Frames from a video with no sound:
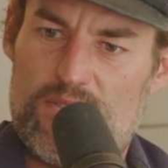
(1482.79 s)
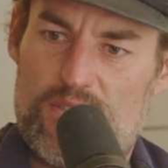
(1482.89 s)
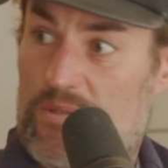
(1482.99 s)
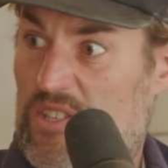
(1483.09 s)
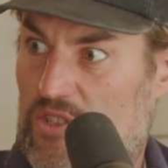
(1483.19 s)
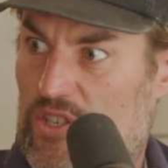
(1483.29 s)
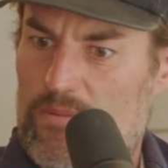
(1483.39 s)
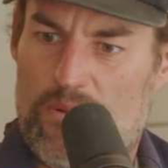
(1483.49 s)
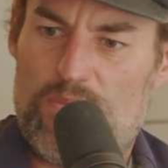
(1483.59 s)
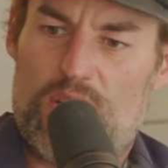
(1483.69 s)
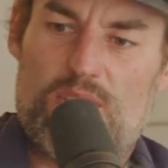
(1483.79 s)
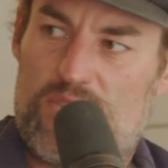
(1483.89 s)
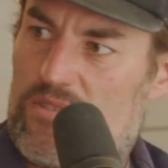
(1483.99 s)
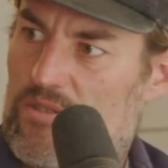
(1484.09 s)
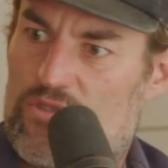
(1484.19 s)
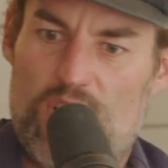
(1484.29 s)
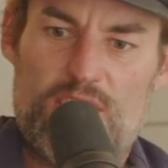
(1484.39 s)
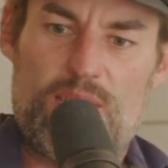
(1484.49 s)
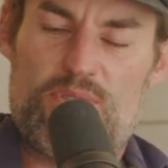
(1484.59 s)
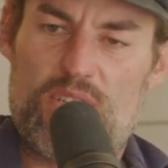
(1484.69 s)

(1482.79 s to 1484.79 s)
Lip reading: And I was at the gym. I'm like, I was doing triceps.